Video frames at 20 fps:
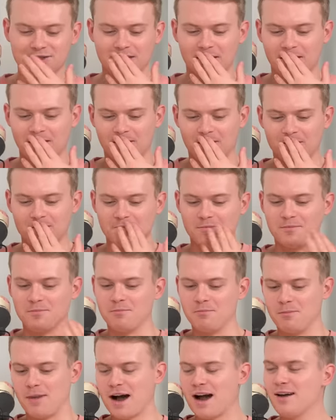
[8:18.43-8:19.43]
So
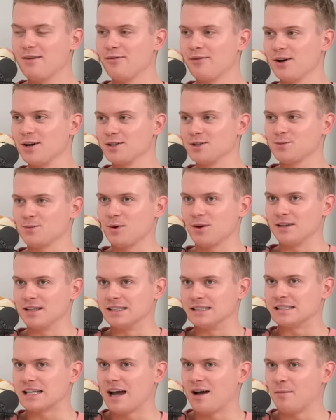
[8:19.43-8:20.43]
my first one
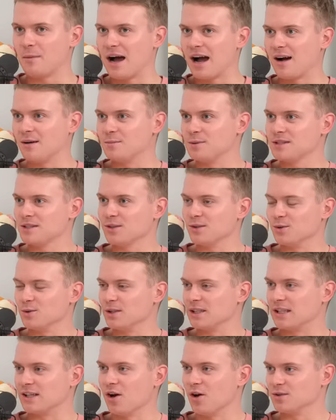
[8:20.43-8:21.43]
is I'm
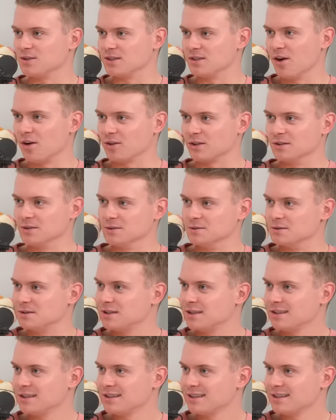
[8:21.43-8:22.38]
absolutely gosnoggled.